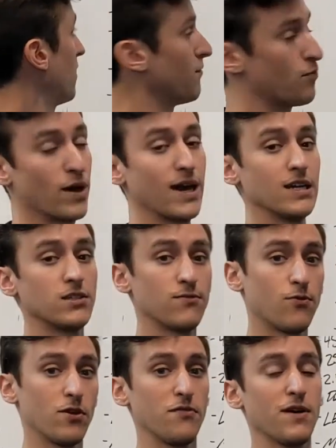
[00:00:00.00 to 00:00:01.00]
of price,
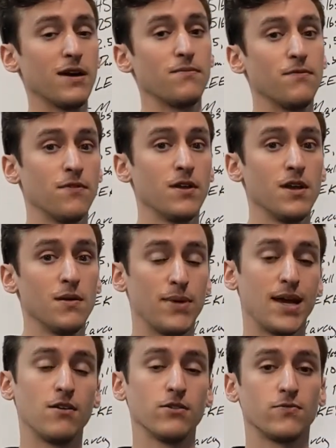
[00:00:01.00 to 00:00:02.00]
45
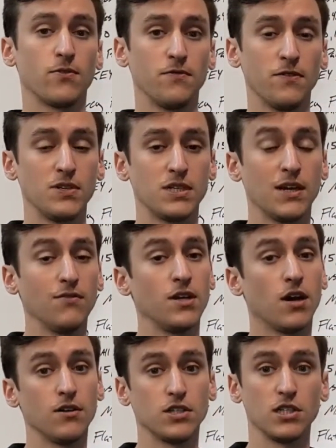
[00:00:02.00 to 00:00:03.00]
pounds for
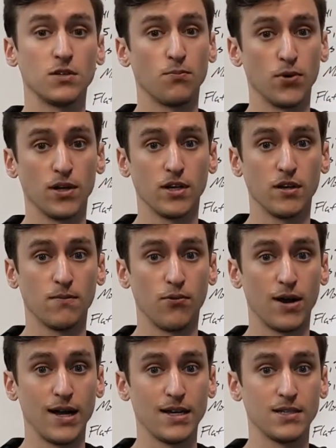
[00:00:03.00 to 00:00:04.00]
$57 is a pretty good
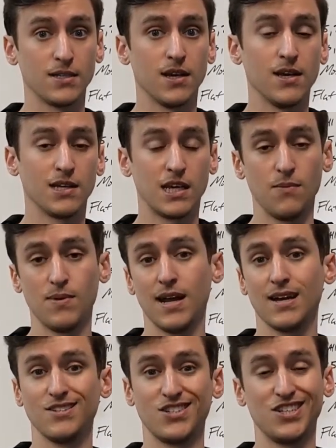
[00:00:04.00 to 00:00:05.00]
price, keeping
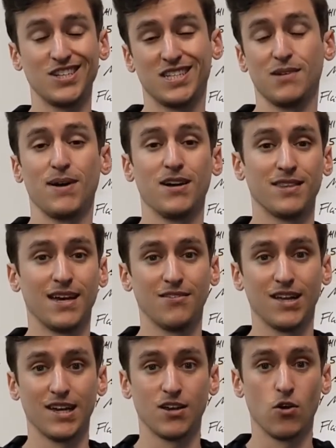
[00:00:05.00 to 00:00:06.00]
at just about that
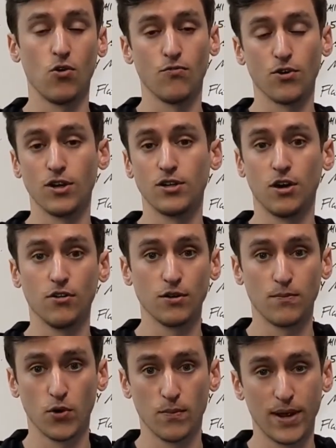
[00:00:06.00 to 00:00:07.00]
like over $1
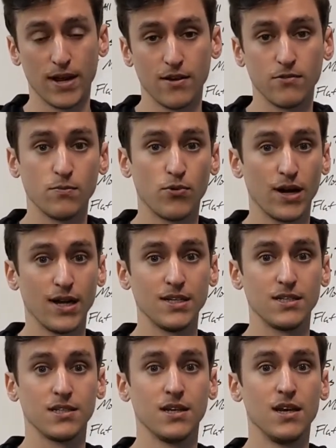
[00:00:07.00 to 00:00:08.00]
per pound
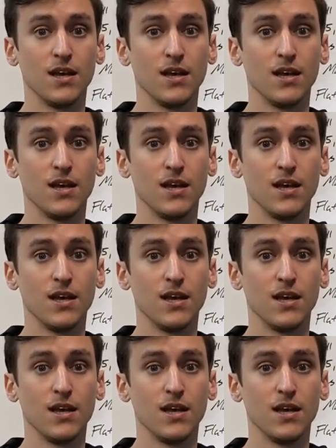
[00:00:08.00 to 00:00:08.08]
price.